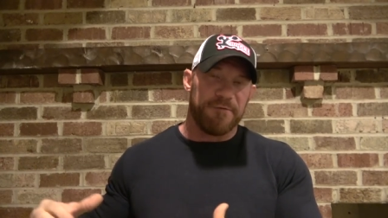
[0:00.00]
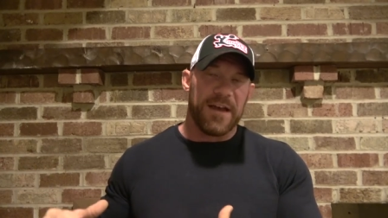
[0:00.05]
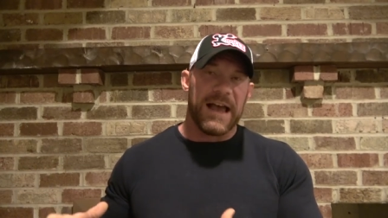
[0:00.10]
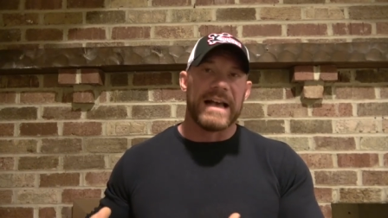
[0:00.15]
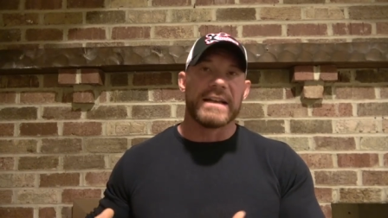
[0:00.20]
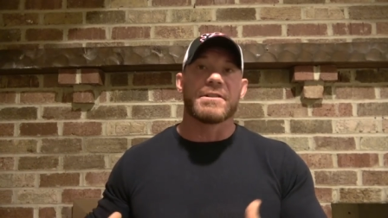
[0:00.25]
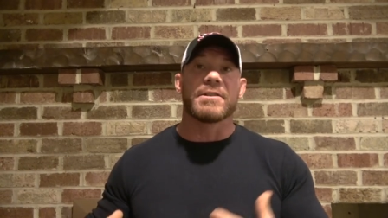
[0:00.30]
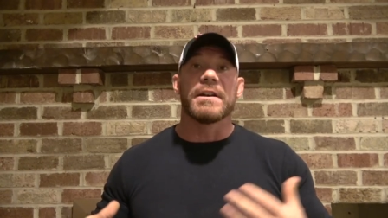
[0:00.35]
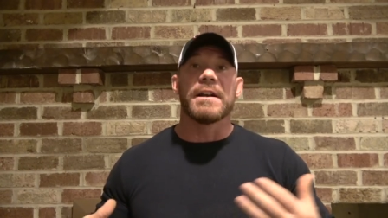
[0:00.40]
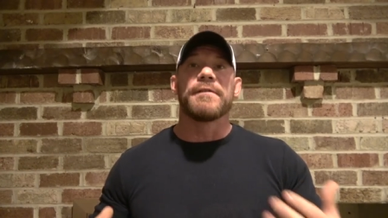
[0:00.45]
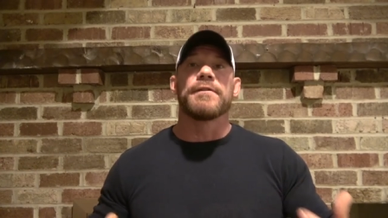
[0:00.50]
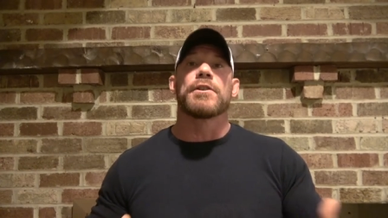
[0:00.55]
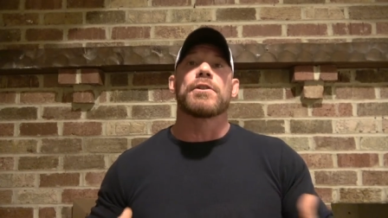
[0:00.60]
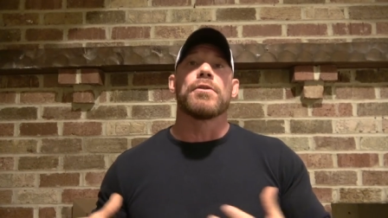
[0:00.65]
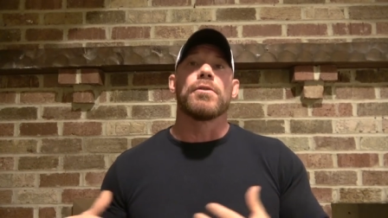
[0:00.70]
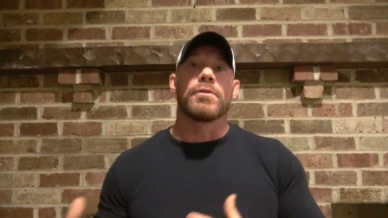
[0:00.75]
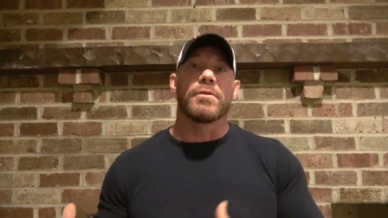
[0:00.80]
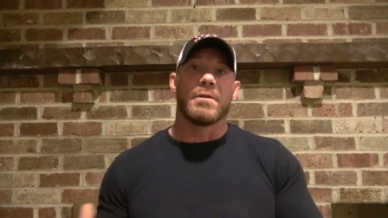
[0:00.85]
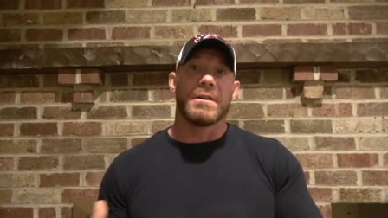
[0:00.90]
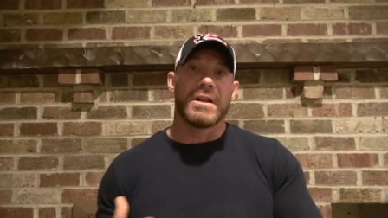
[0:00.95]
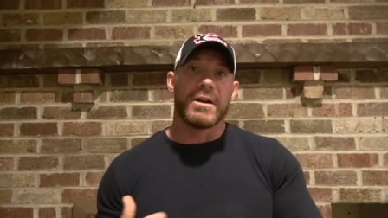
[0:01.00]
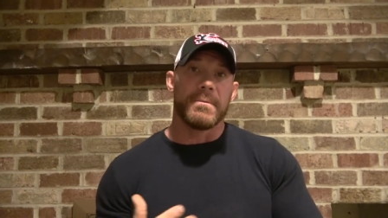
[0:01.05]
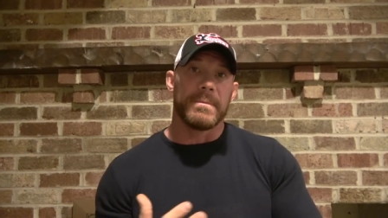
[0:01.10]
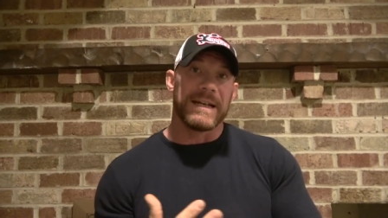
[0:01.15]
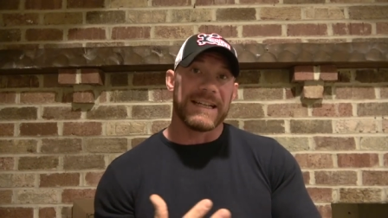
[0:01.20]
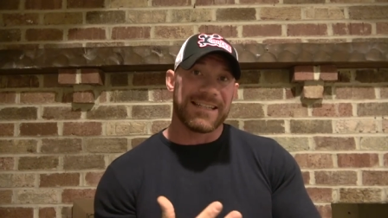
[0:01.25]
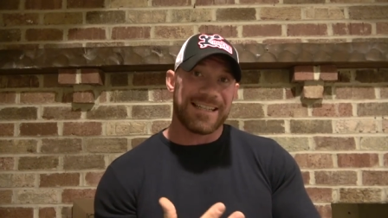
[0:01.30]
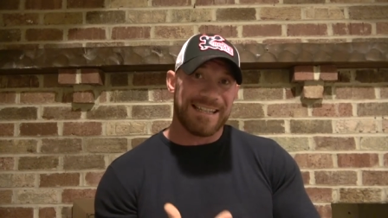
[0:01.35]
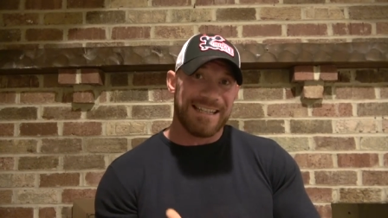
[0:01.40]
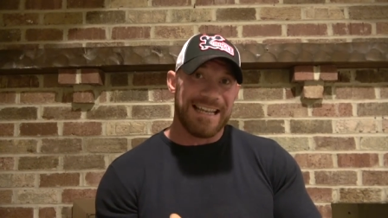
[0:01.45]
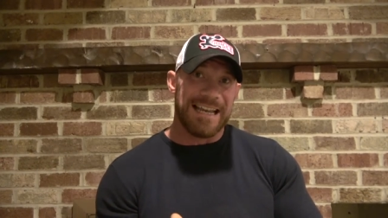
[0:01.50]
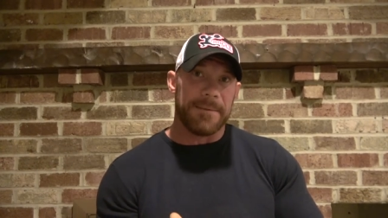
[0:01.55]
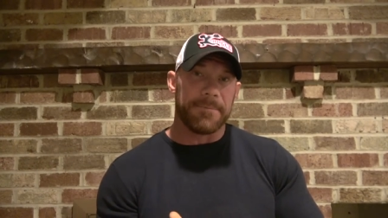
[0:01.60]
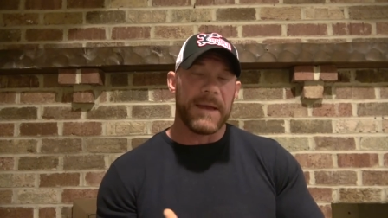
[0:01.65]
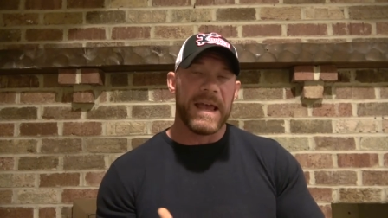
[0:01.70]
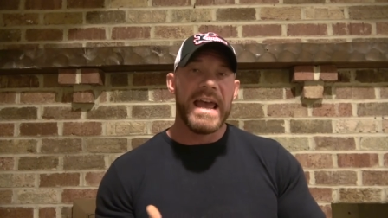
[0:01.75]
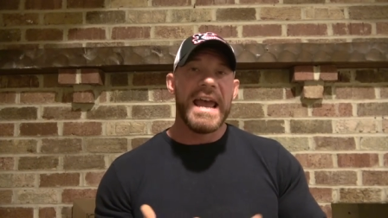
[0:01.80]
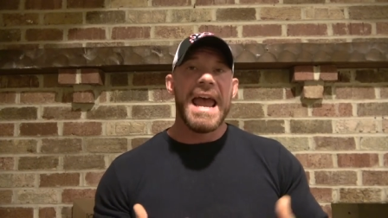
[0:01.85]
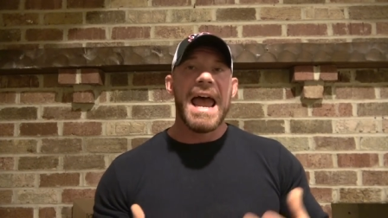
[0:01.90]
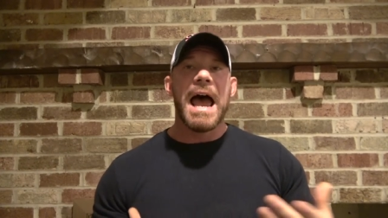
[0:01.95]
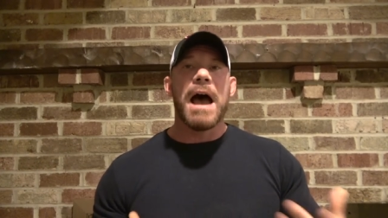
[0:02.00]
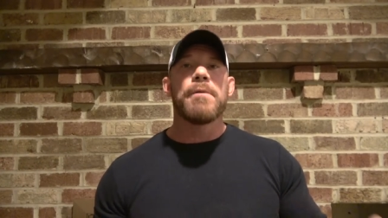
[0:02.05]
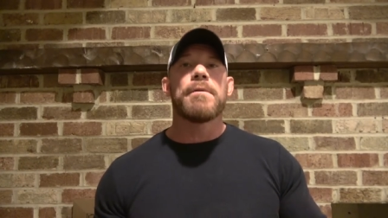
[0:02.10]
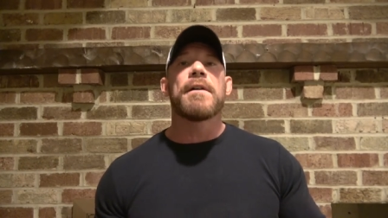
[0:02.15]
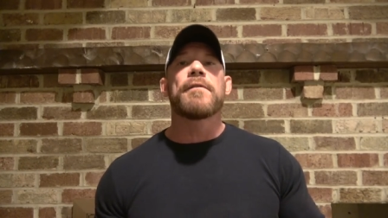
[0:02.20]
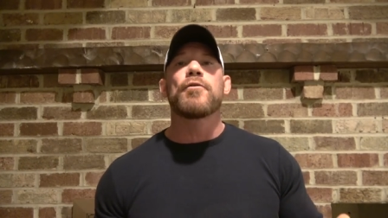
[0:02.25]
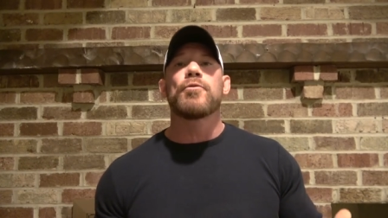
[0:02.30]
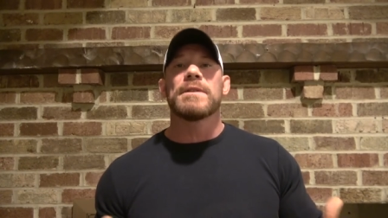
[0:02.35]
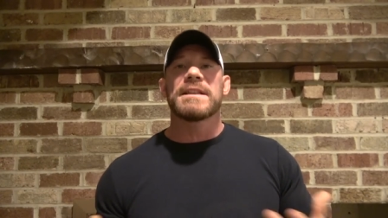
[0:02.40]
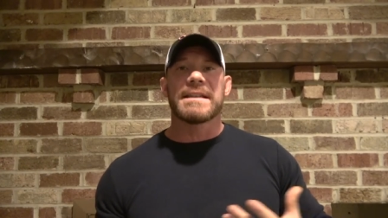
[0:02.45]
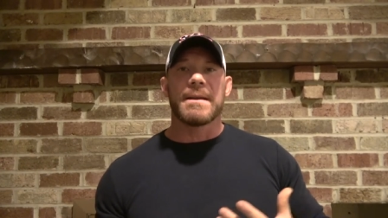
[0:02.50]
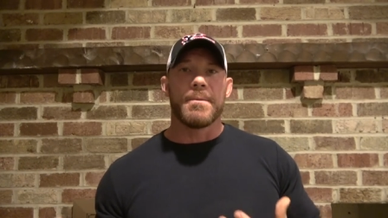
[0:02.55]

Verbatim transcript: faster if you're going a little bit of sleep. However, when